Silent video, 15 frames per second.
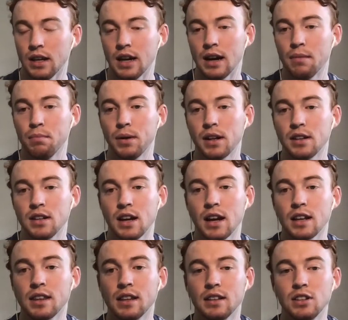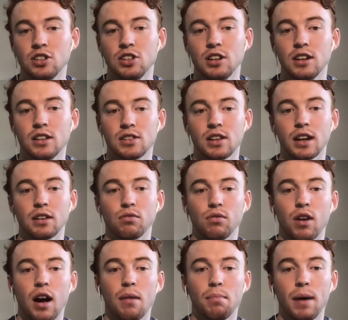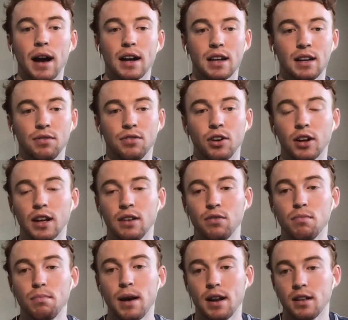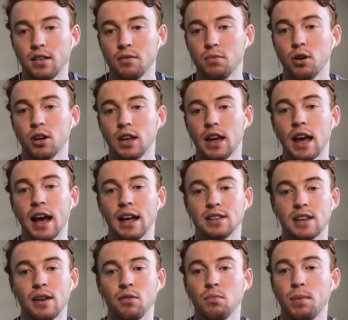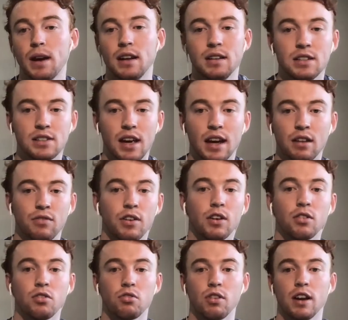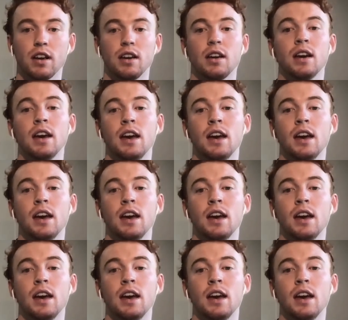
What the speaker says: But yeah, I think this year he's right back, if not even better than what he has ever been in his AFL career.